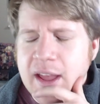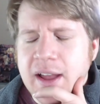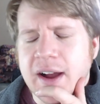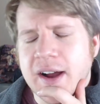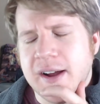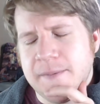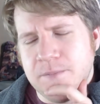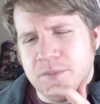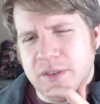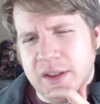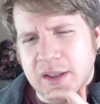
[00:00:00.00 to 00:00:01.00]

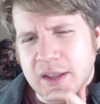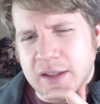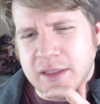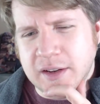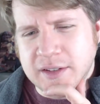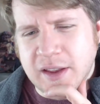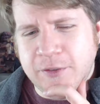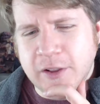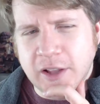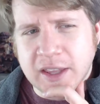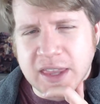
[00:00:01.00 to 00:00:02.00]
If you
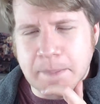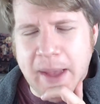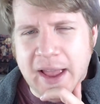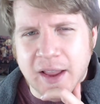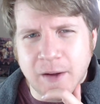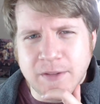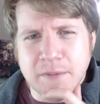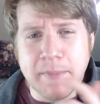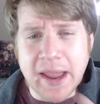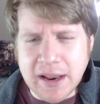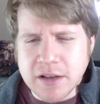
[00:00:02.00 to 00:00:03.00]
look at the back of the
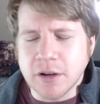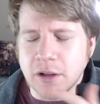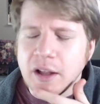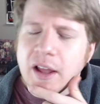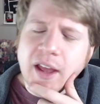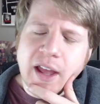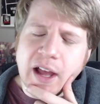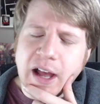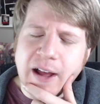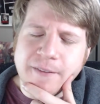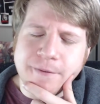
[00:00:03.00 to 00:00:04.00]
manual,
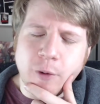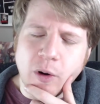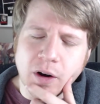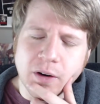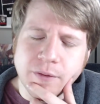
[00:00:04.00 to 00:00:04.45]
for